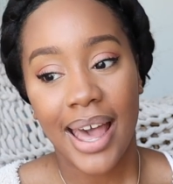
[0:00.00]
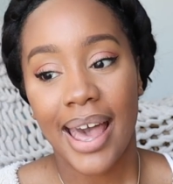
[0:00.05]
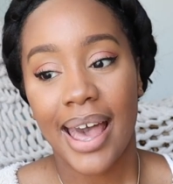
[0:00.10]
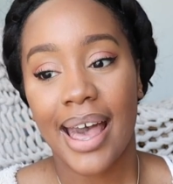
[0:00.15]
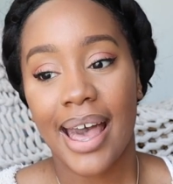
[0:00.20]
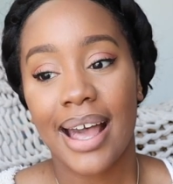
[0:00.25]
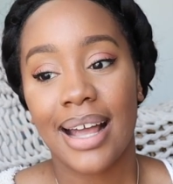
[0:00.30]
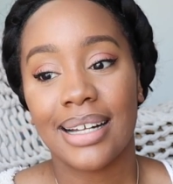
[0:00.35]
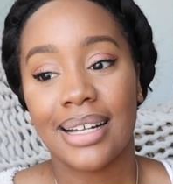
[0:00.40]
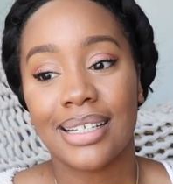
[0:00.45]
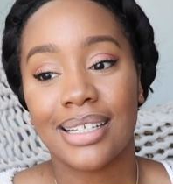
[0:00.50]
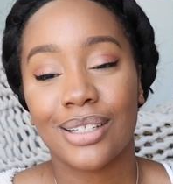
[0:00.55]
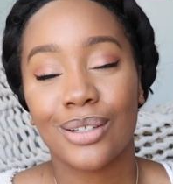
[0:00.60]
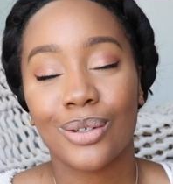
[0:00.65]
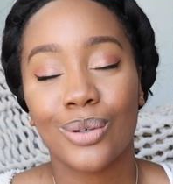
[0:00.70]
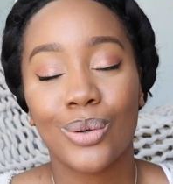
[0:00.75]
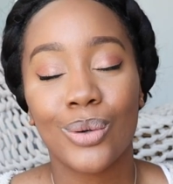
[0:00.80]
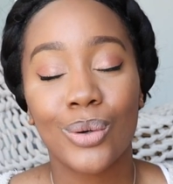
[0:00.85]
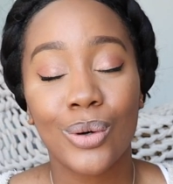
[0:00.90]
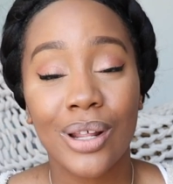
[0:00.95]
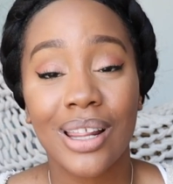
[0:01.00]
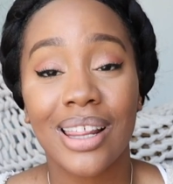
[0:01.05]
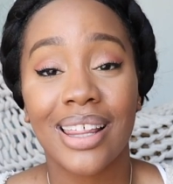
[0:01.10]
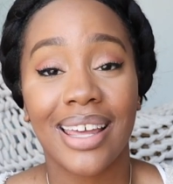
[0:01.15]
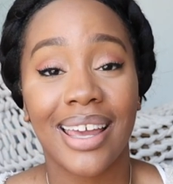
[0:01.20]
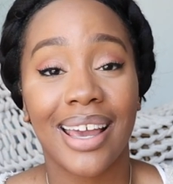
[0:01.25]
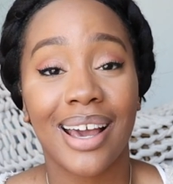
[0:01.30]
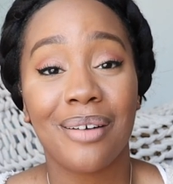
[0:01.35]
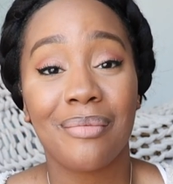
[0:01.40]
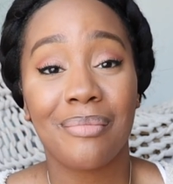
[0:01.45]
And the cool
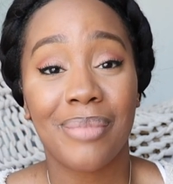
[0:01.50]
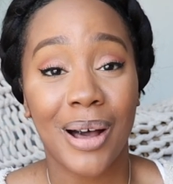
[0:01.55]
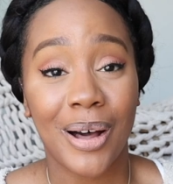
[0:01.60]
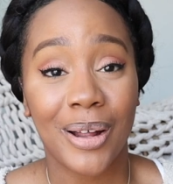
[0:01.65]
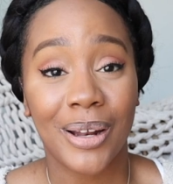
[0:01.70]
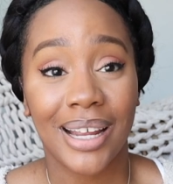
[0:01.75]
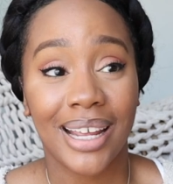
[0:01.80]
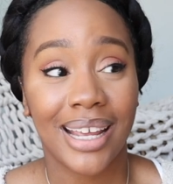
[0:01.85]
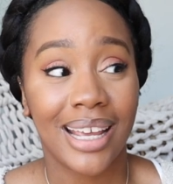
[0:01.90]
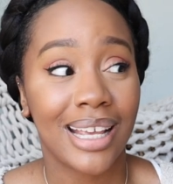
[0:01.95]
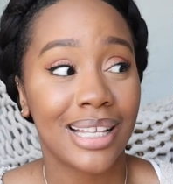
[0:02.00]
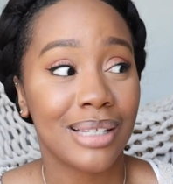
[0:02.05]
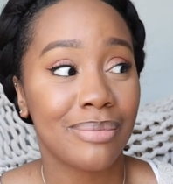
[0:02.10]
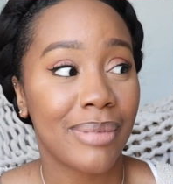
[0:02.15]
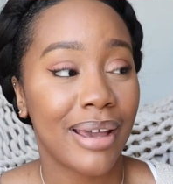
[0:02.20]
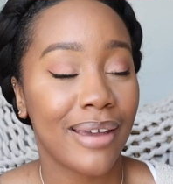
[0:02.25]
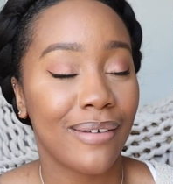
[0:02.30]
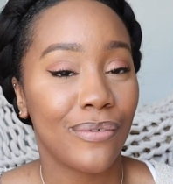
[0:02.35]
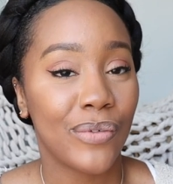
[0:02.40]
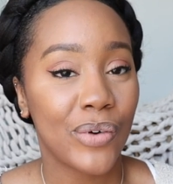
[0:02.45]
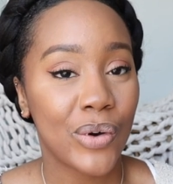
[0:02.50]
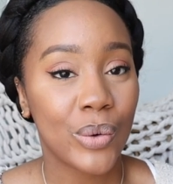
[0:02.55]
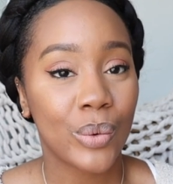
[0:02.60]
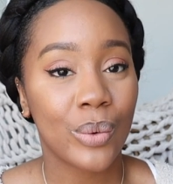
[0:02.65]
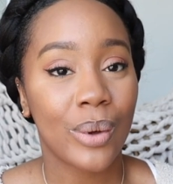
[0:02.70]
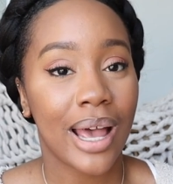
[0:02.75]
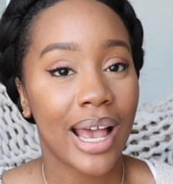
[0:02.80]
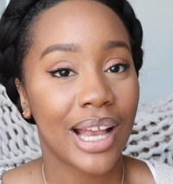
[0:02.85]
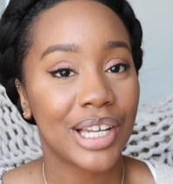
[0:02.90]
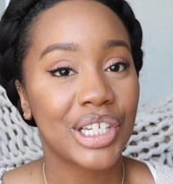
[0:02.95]
thing about it is my phone
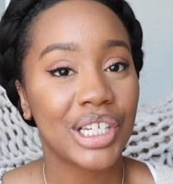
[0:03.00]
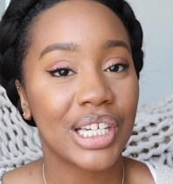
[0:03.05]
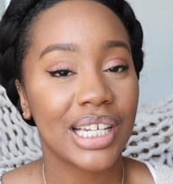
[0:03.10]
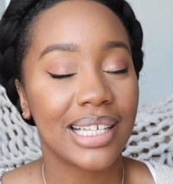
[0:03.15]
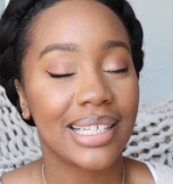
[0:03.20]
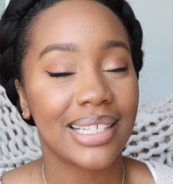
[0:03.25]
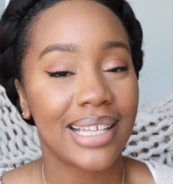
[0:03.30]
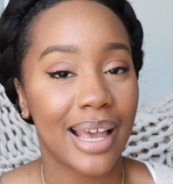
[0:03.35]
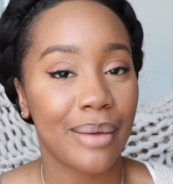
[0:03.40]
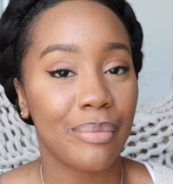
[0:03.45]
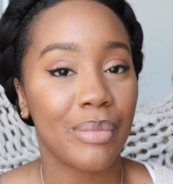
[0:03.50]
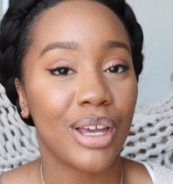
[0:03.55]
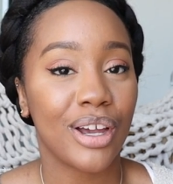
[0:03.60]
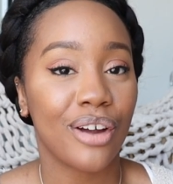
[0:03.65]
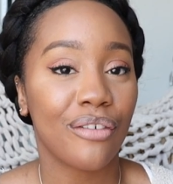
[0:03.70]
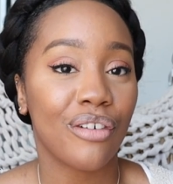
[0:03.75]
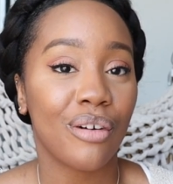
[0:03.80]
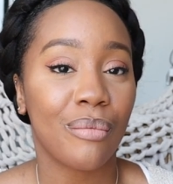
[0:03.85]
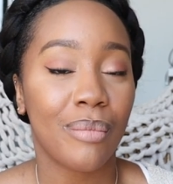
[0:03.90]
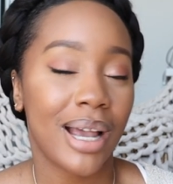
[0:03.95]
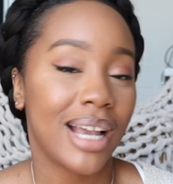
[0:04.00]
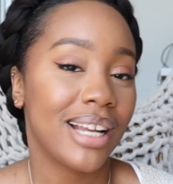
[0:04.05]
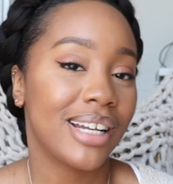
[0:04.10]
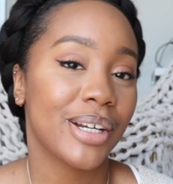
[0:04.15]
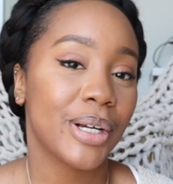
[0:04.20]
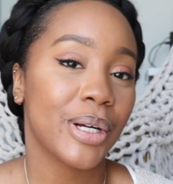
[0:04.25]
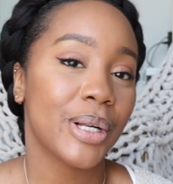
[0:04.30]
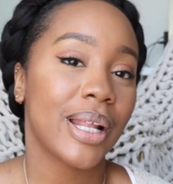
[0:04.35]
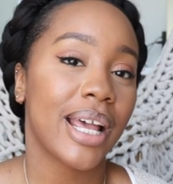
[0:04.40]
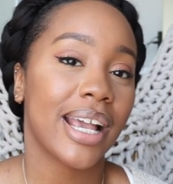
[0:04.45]
will actually set me a
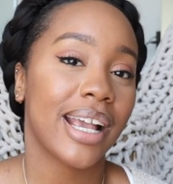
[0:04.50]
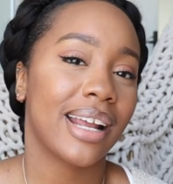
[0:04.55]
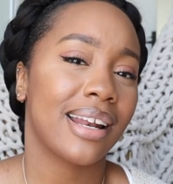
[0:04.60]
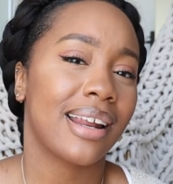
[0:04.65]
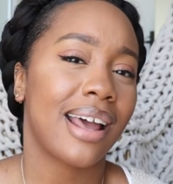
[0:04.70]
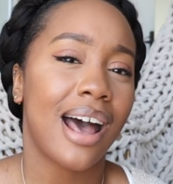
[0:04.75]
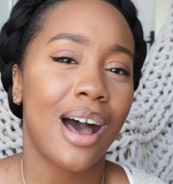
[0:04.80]
reminder like an